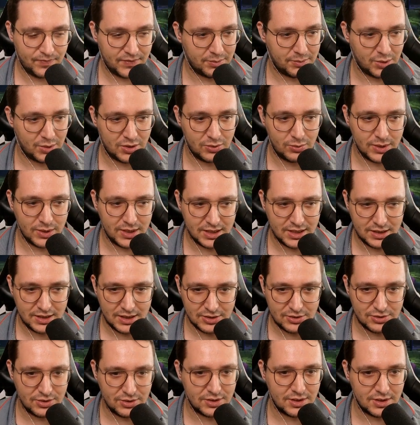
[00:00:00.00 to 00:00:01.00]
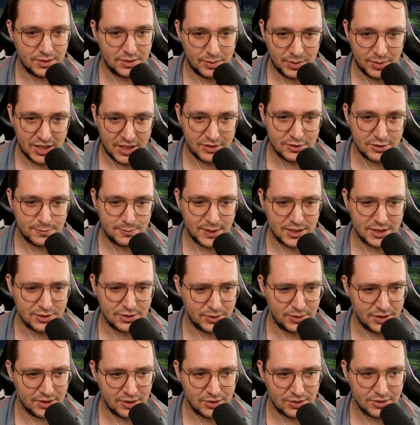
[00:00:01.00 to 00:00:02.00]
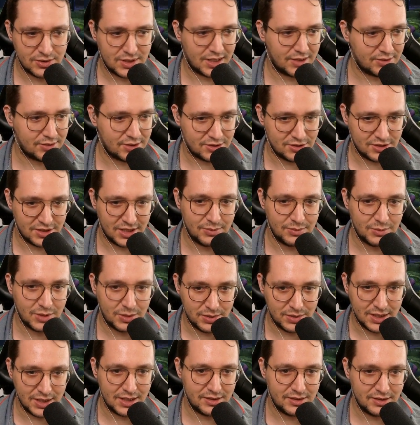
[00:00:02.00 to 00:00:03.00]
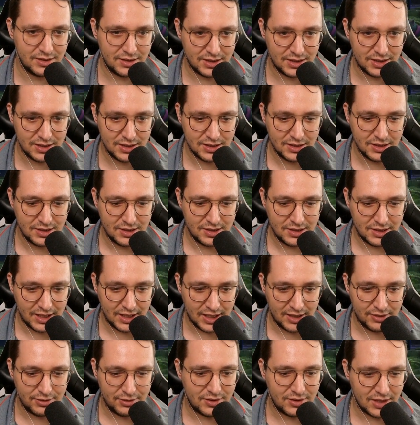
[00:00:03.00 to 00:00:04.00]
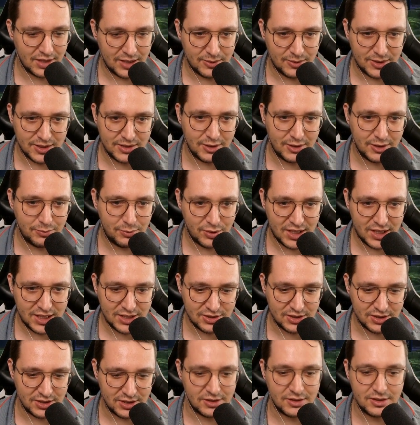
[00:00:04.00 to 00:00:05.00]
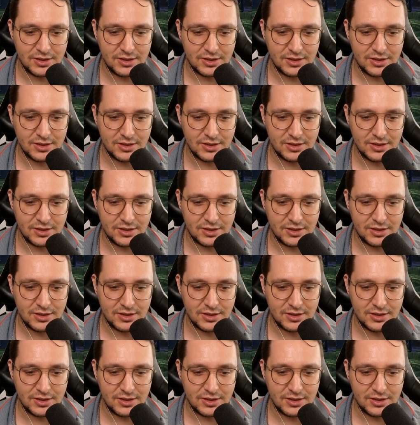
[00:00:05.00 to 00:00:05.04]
between a certain amount of spells, so we don't have the same ability every time when we press it.